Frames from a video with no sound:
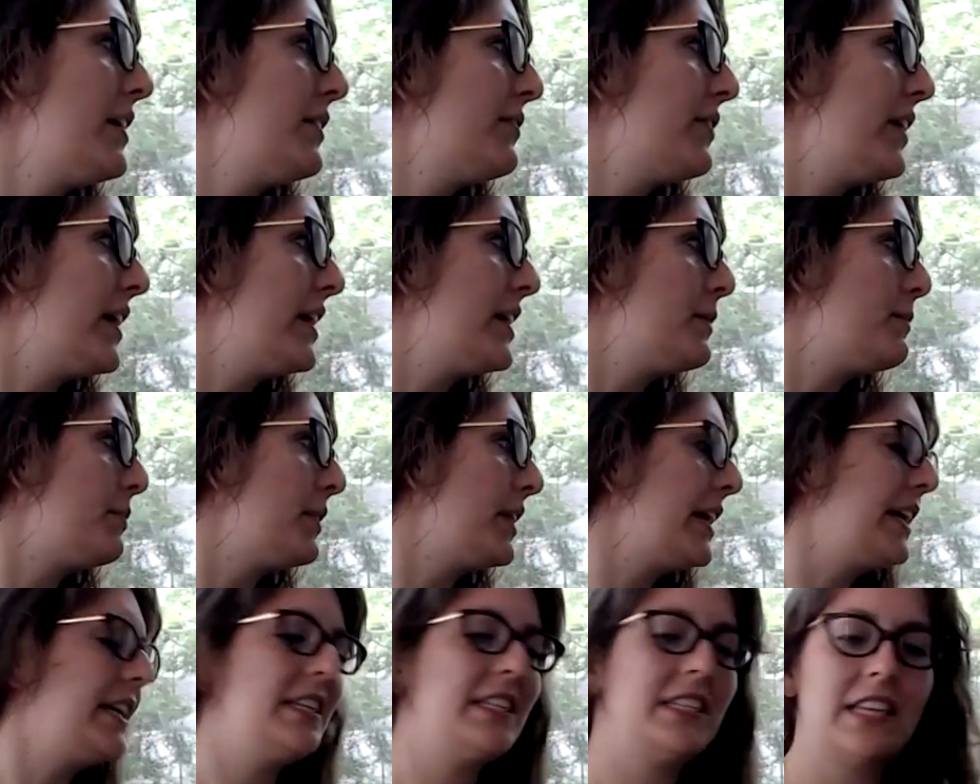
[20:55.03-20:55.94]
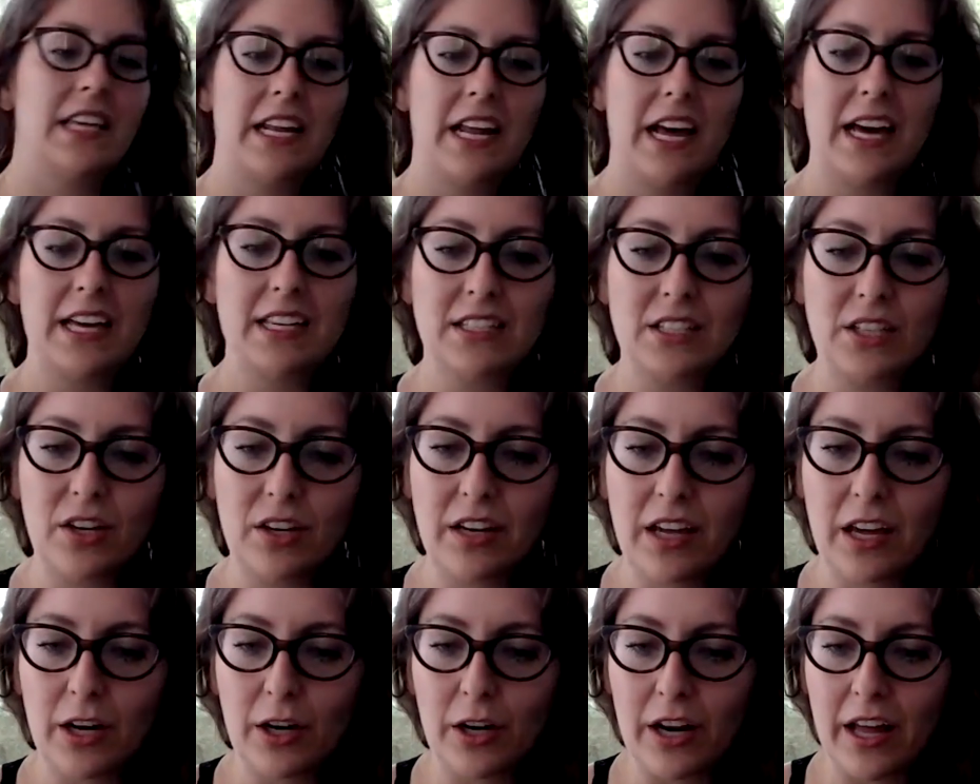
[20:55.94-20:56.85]
to find a place that has good
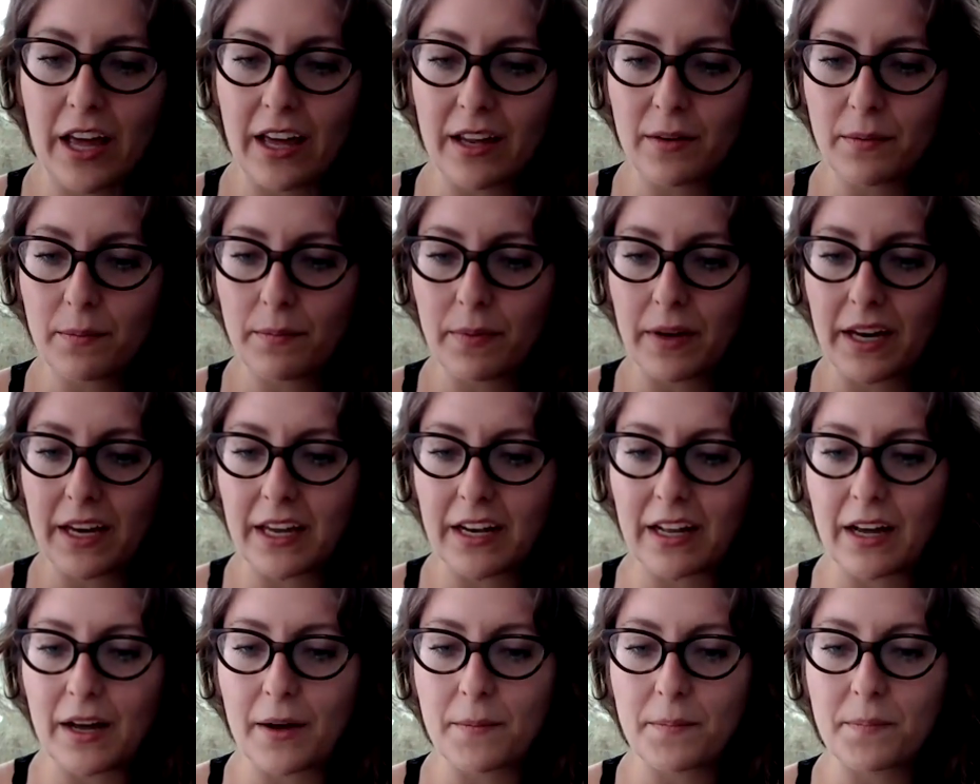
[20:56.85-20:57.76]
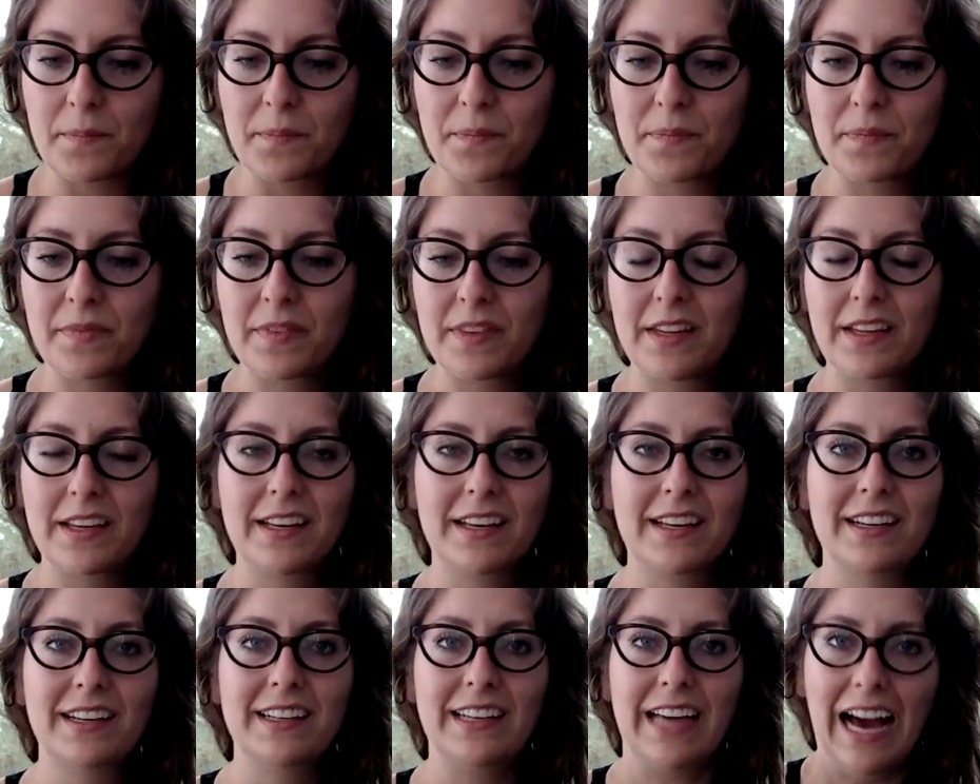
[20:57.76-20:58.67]
internet, but
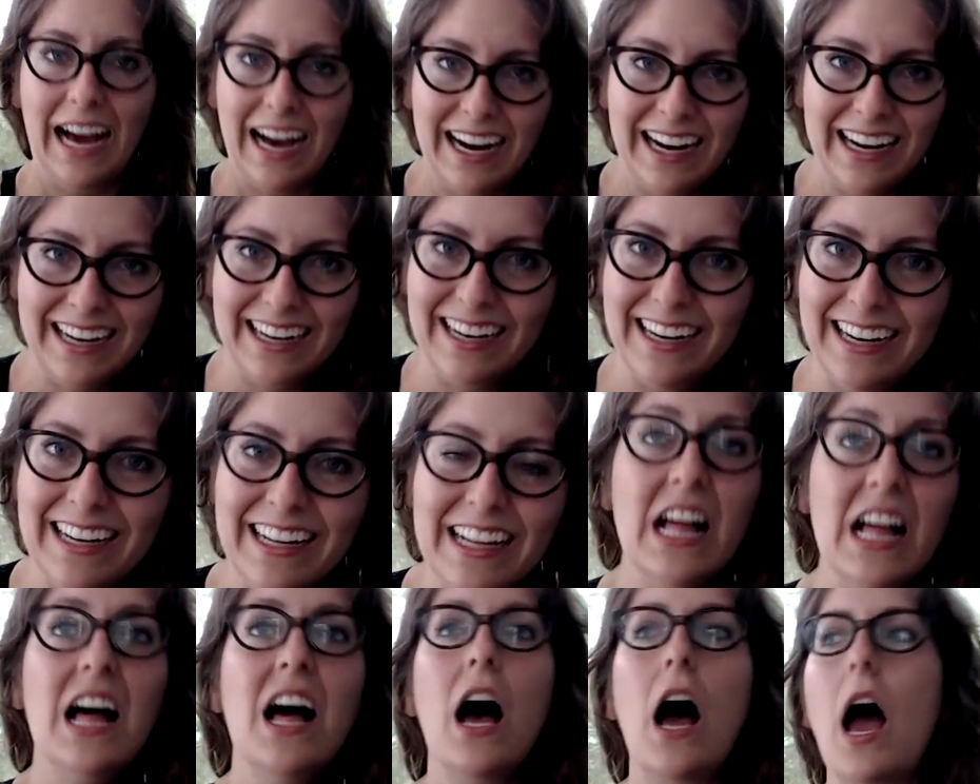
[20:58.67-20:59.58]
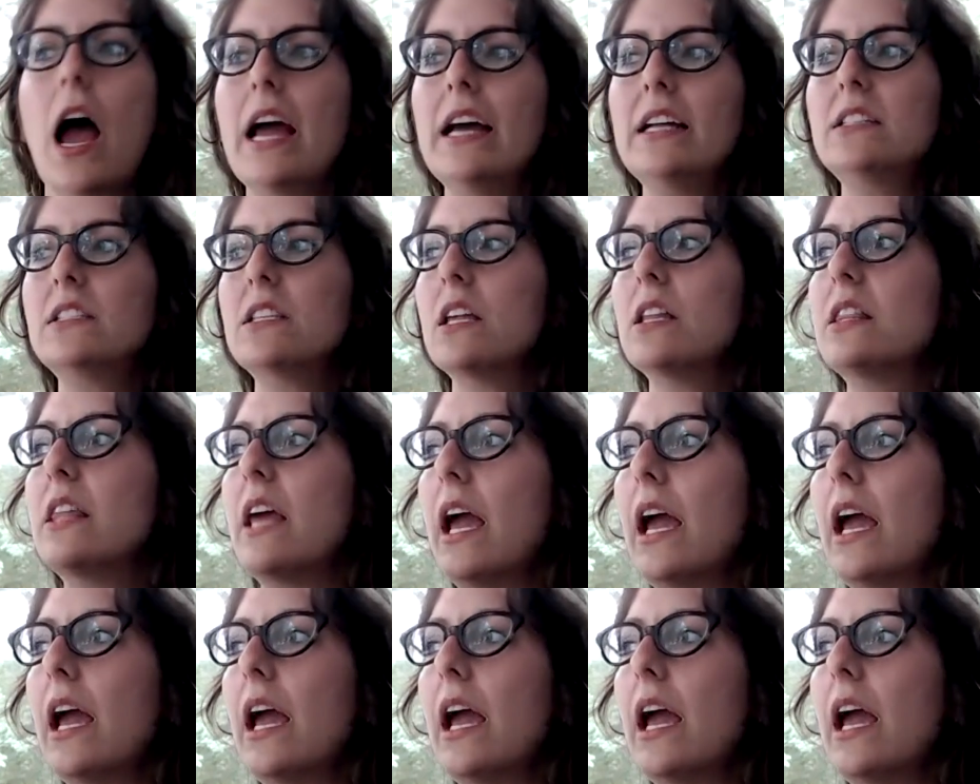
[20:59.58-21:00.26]
yeah. They